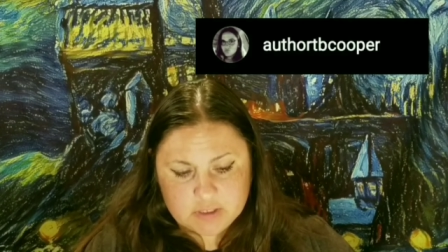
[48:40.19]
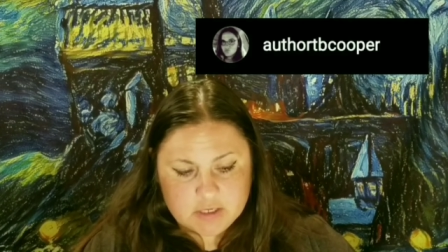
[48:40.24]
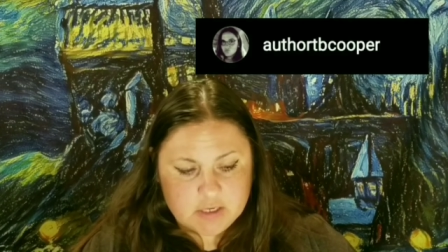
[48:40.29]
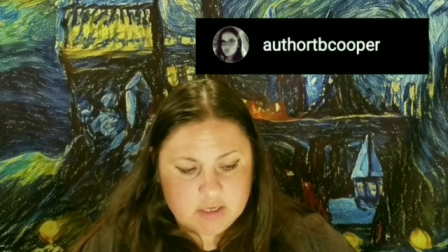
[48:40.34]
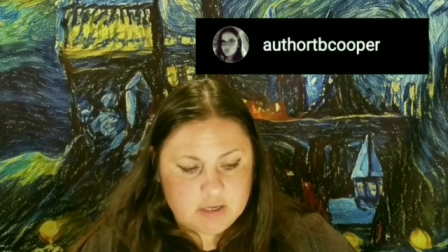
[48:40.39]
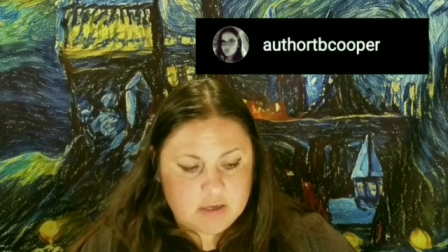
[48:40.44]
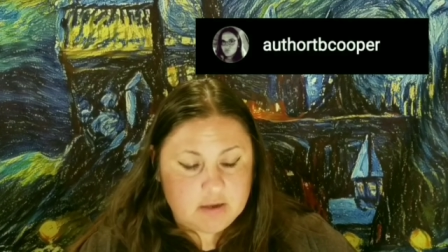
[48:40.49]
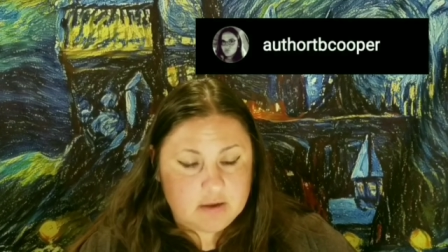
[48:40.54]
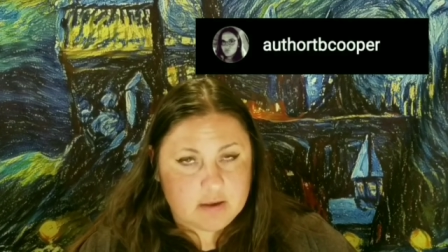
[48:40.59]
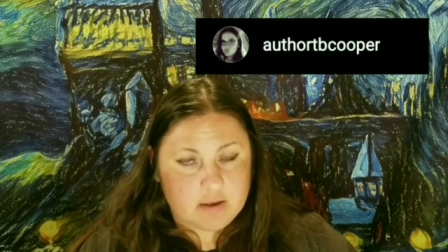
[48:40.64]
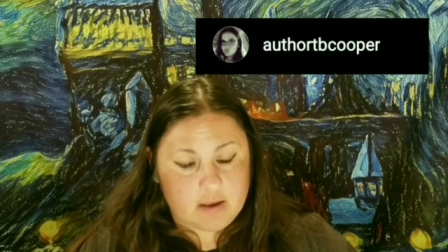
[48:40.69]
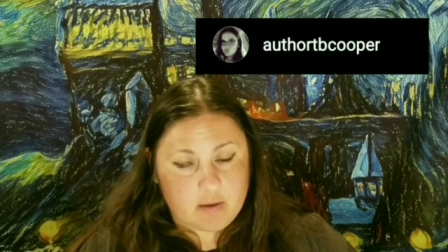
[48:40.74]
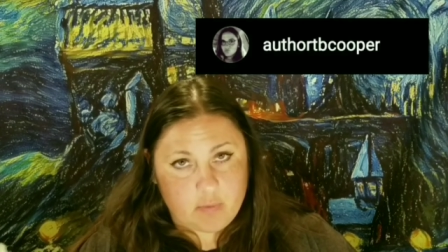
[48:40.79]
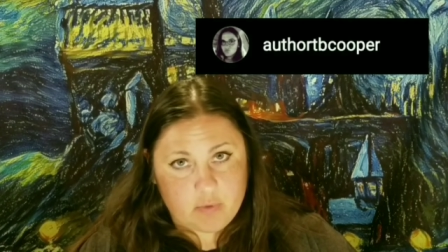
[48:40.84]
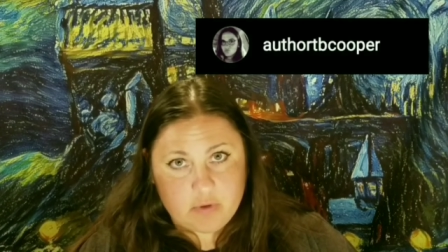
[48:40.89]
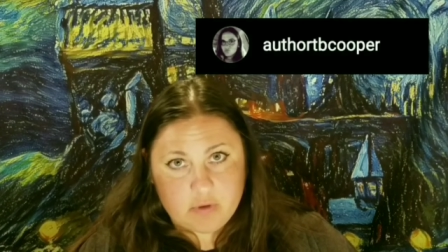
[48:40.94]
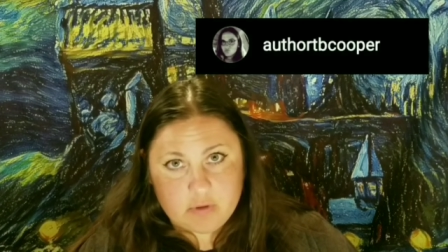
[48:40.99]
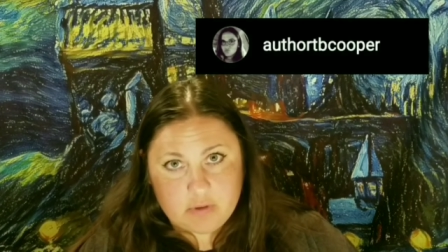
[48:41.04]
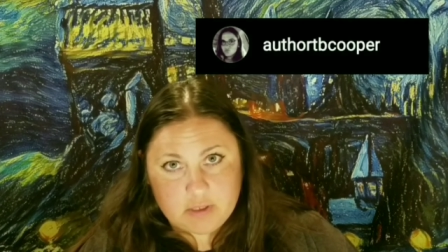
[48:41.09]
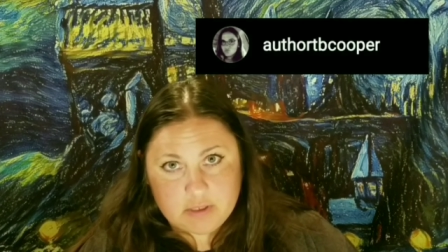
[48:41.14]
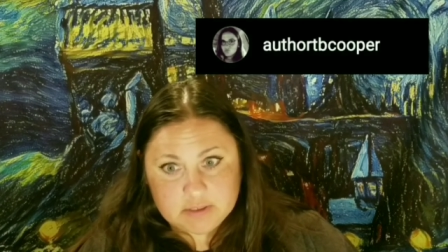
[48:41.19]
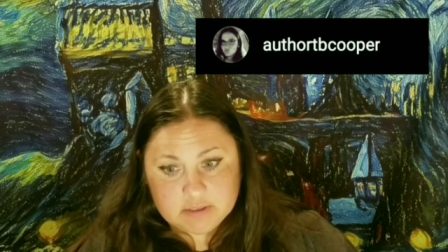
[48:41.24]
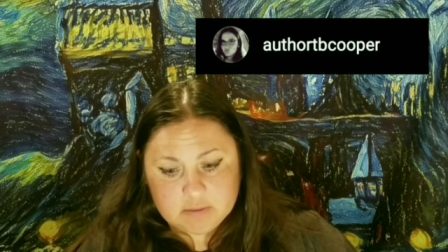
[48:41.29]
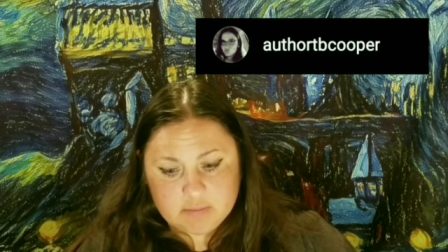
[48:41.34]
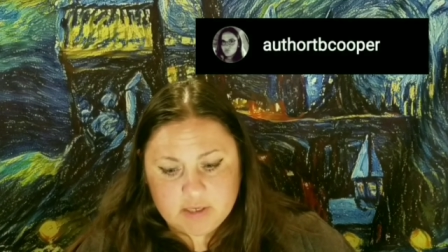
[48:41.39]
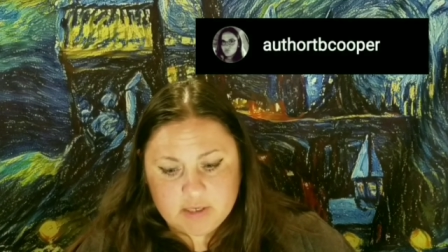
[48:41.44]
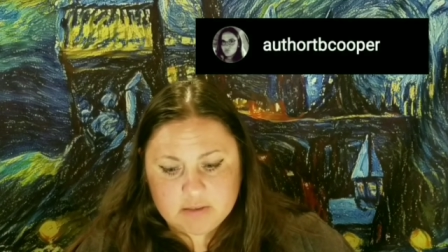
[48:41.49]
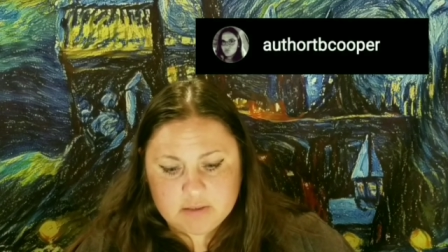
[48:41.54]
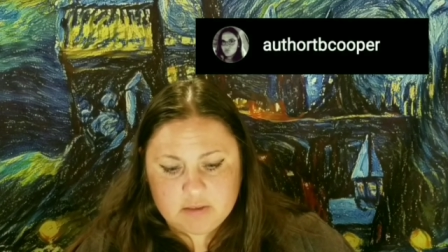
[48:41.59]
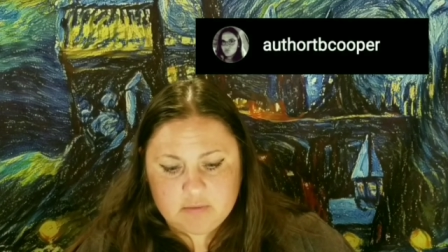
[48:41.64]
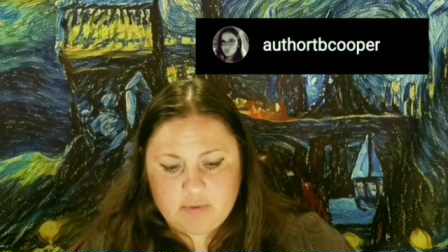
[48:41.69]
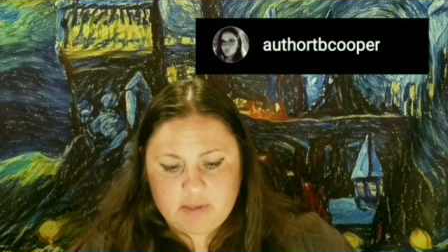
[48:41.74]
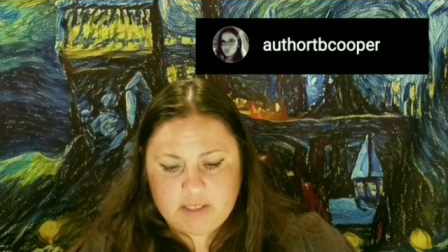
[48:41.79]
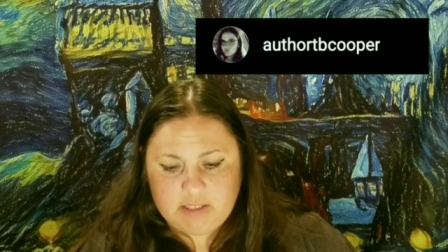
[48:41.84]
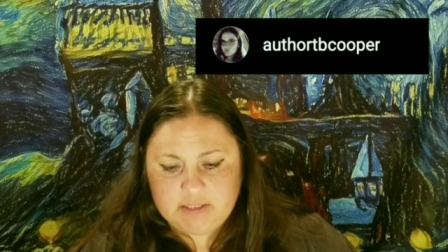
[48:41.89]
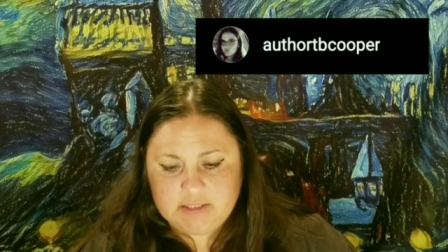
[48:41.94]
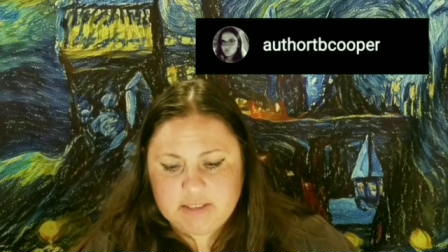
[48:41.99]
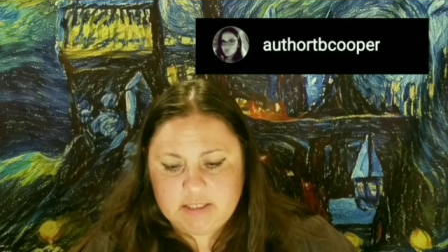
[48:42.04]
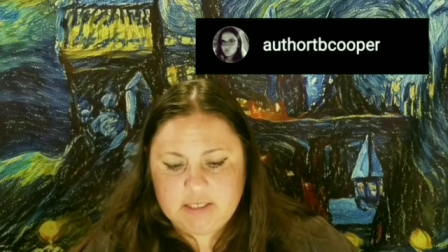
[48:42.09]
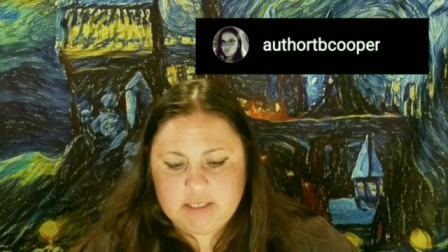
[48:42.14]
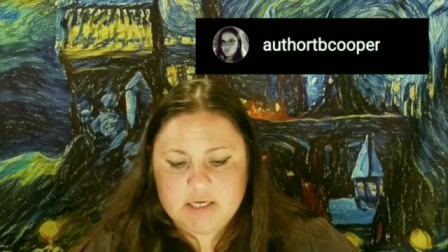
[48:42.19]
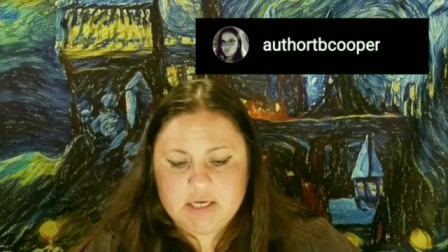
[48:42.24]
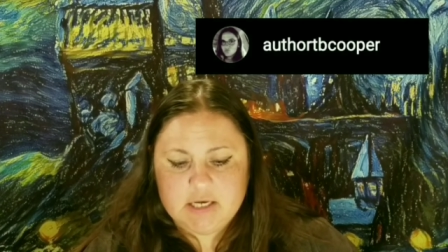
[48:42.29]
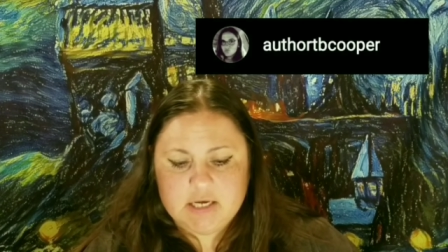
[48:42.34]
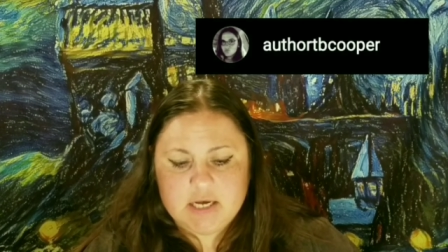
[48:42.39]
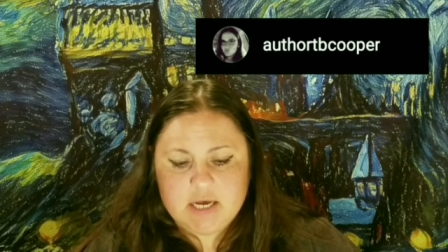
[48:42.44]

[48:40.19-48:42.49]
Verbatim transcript: a couple of things about the painting.